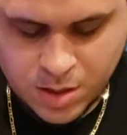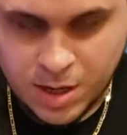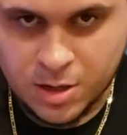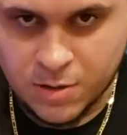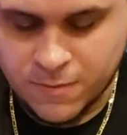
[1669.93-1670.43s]

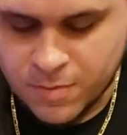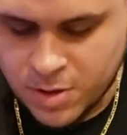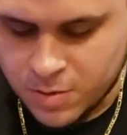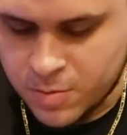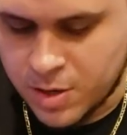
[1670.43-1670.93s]
I
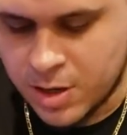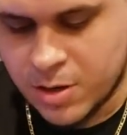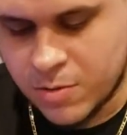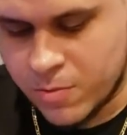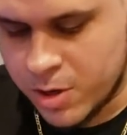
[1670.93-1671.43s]

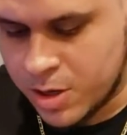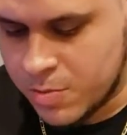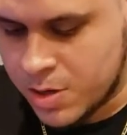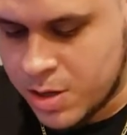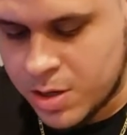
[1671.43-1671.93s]
don't
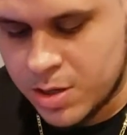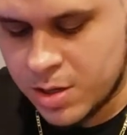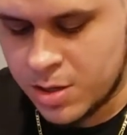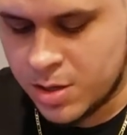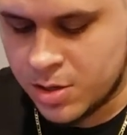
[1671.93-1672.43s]
recommend
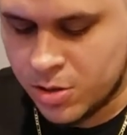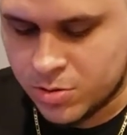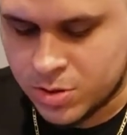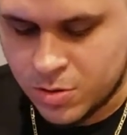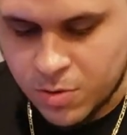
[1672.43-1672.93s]

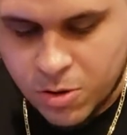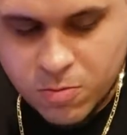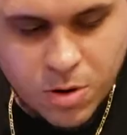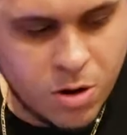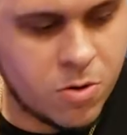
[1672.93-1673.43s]
using the
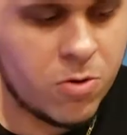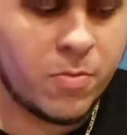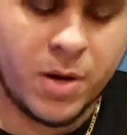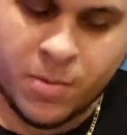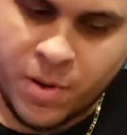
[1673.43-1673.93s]
wrong mode,
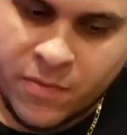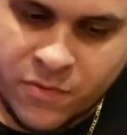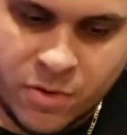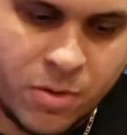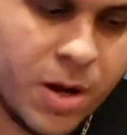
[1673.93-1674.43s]
but I'm waiting
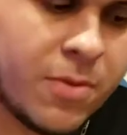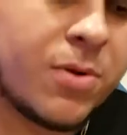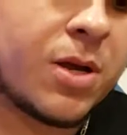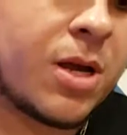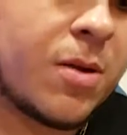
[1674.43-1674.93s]
for the right
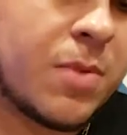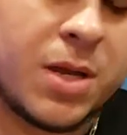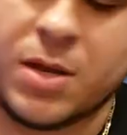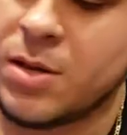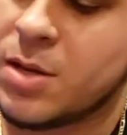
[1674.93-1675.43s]
one to come
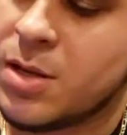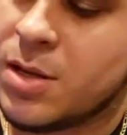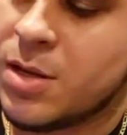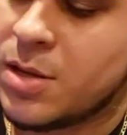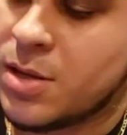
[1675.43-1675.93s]
in.
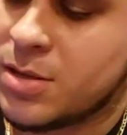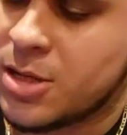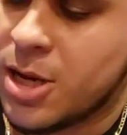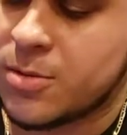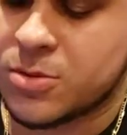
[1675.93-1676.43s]
The
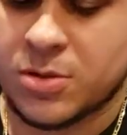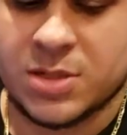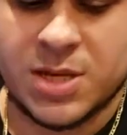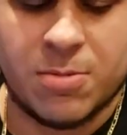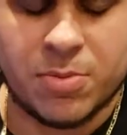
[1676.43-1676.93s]
tops on the
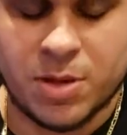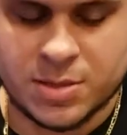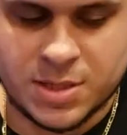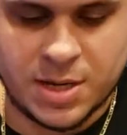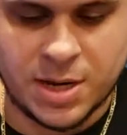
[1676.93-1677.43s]

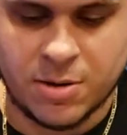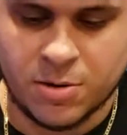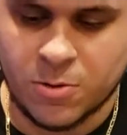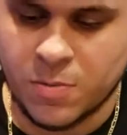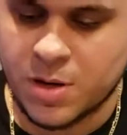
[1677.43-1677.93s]
7+ and 8 are a
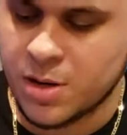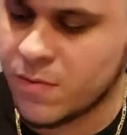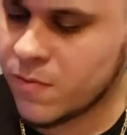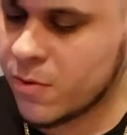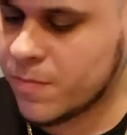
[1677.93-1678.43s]
little bit
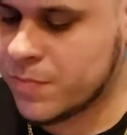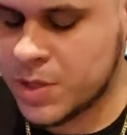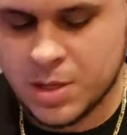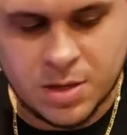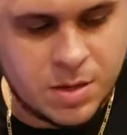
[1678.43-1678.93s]
different,
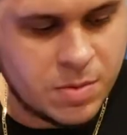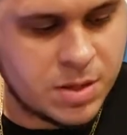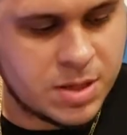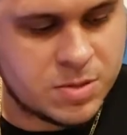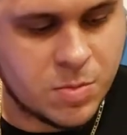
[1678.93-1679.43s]

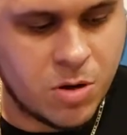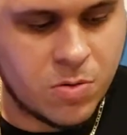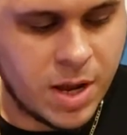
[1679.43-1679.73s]
but this mode